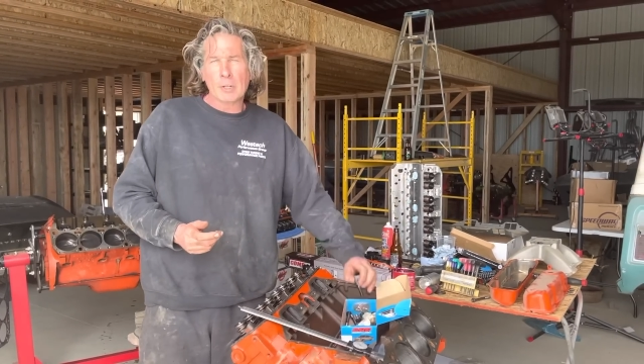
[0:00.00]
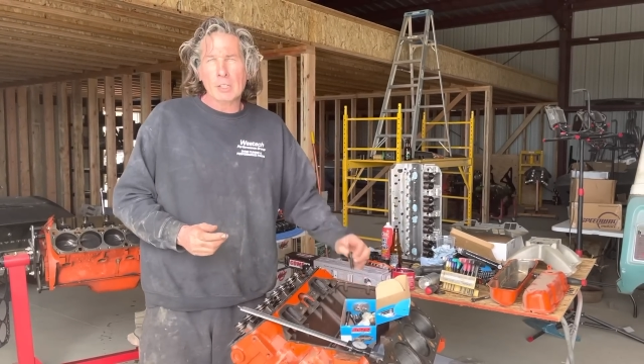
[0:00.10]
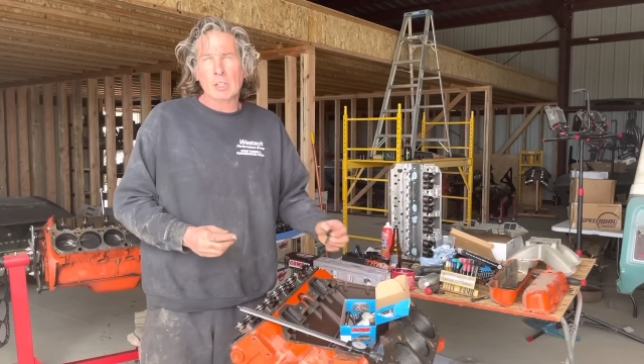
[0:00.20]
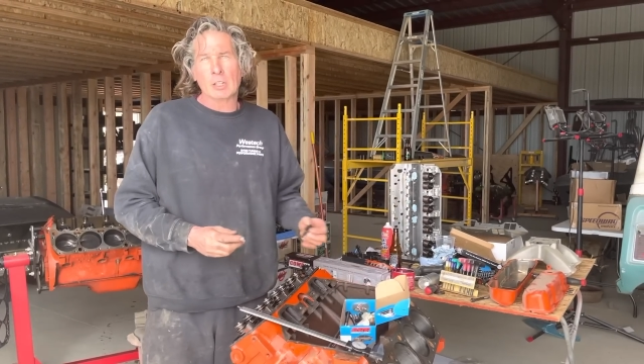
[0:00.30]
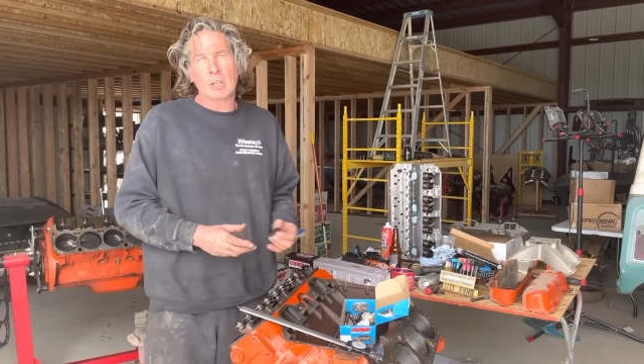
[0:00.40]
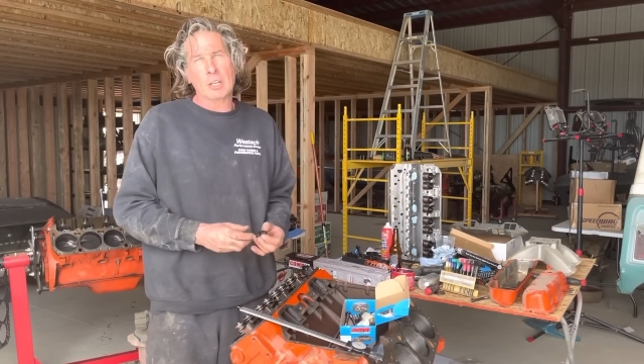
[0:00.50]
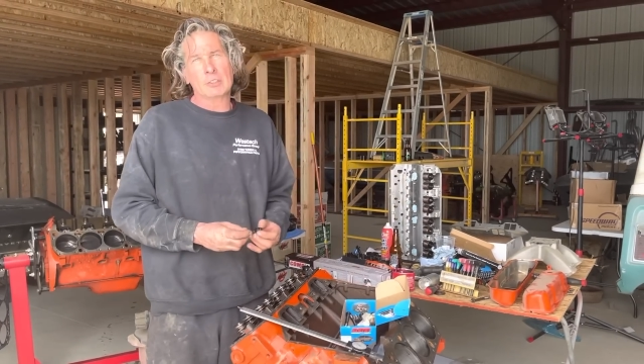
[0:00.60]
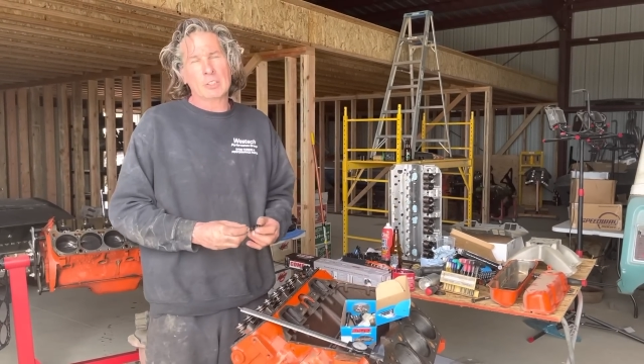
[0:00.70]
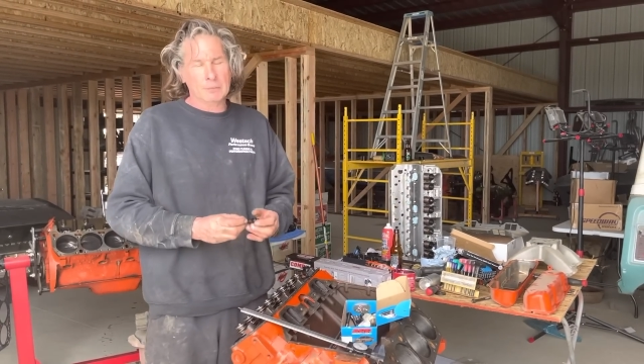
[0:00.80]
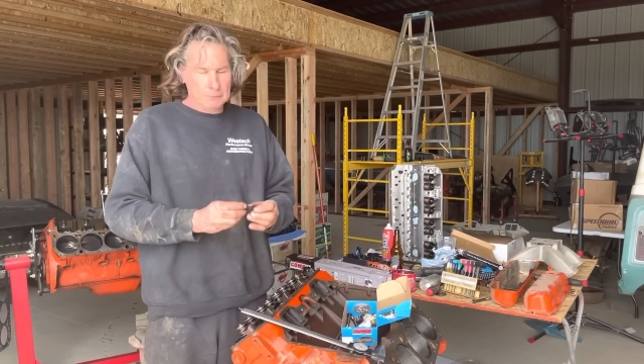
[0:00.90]
or
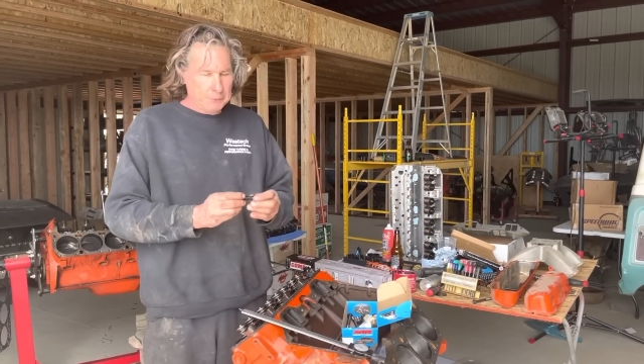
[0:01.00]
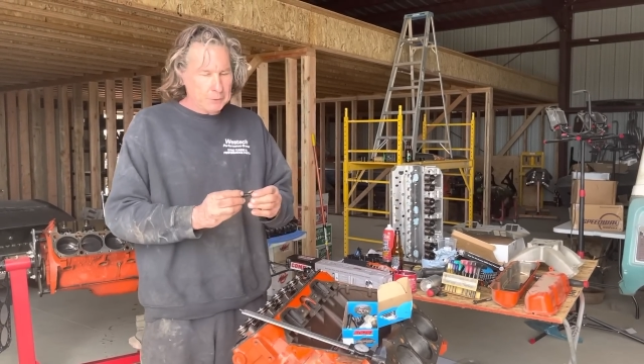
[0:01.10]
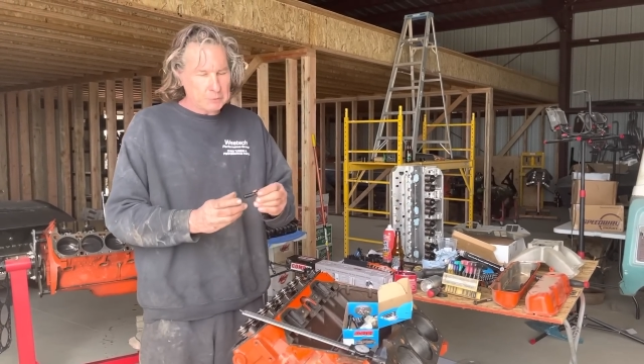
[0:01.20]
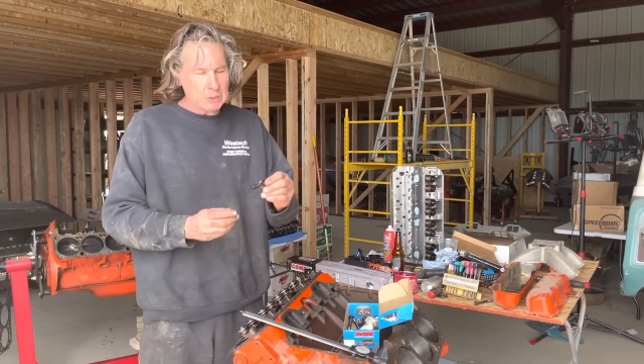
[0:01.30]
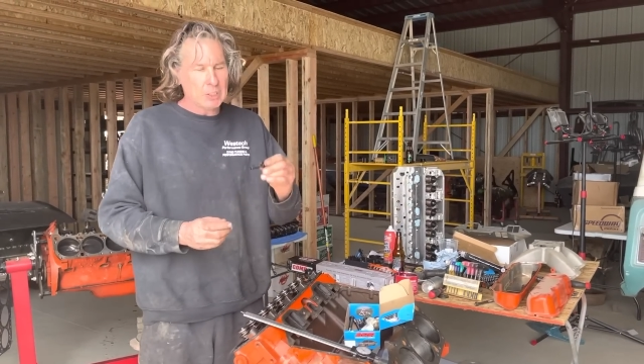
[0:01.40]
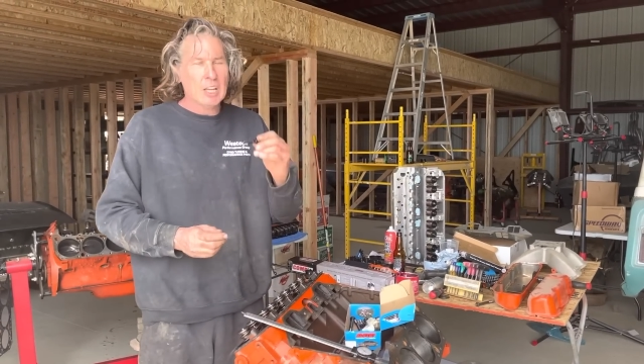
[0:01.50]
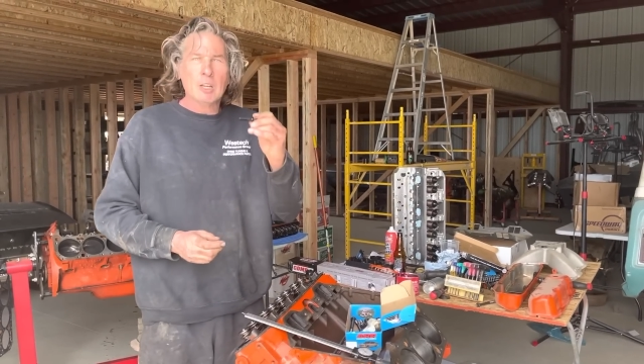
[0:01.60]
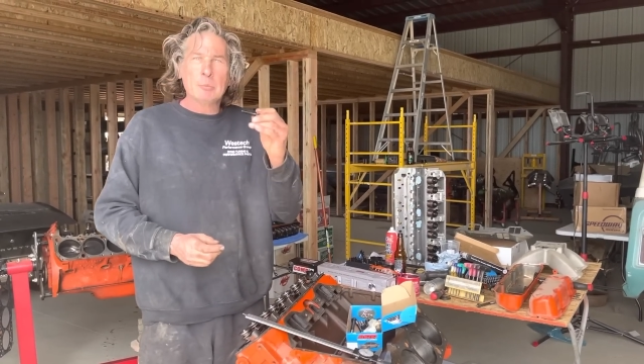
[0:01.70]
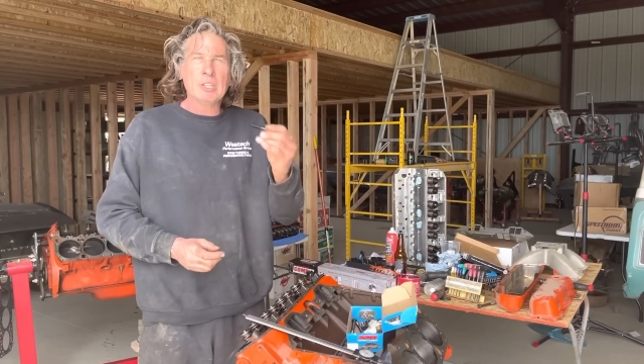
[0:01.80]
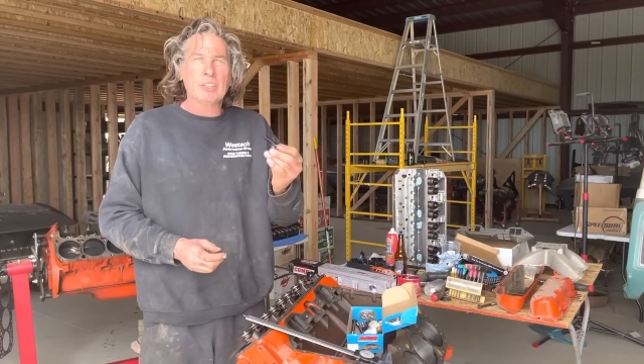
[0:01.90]
150
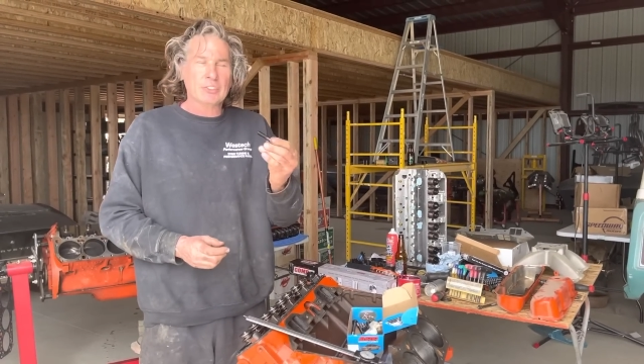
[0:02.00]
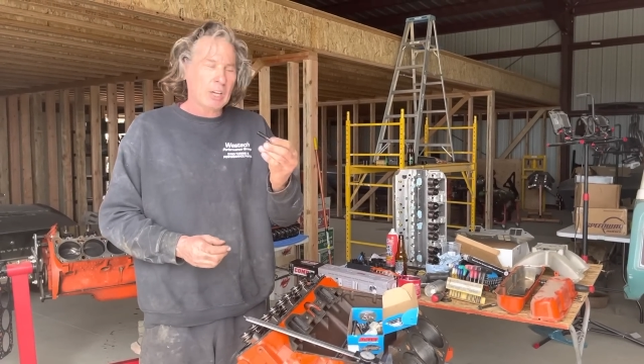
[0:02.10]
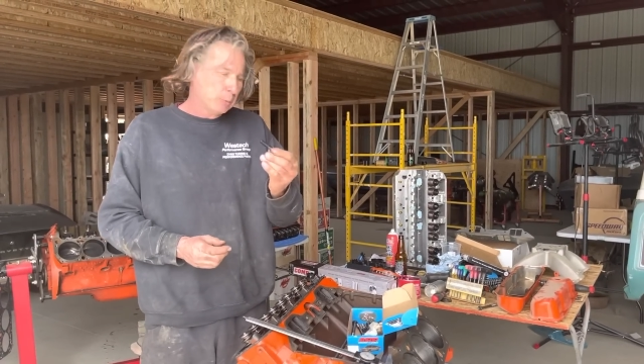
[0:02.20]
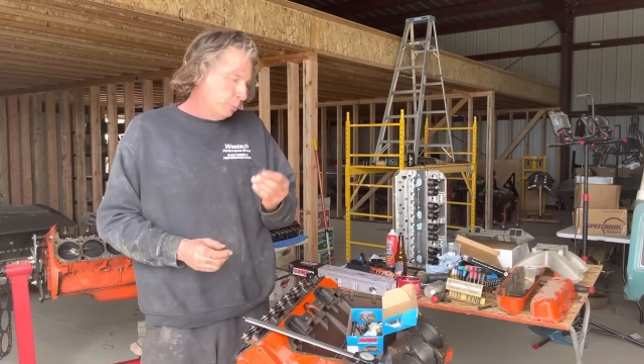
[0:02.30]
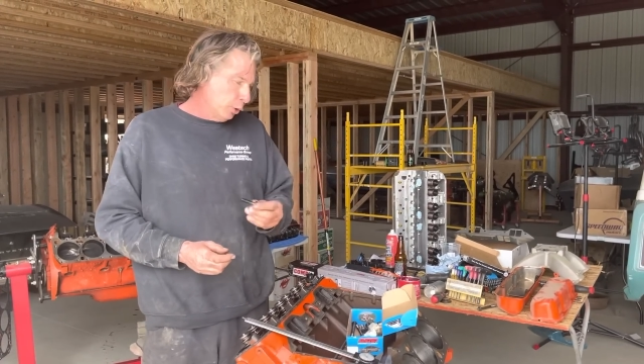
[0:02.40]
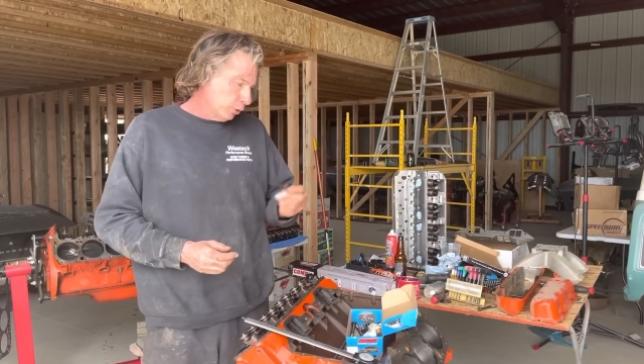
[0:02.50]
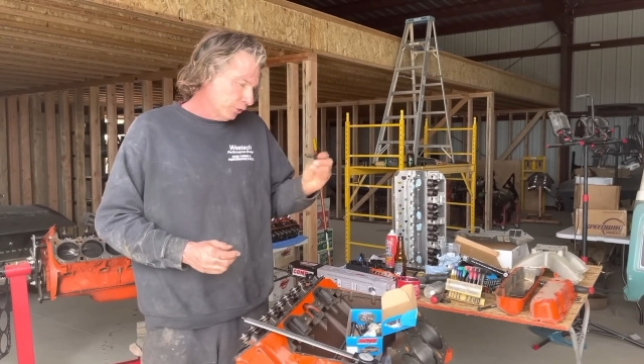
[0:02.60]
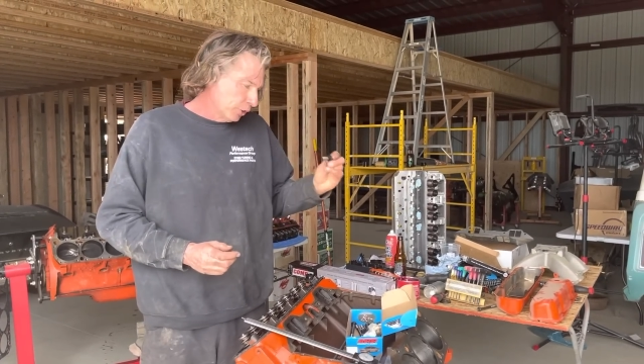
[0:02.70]
PSI bolts.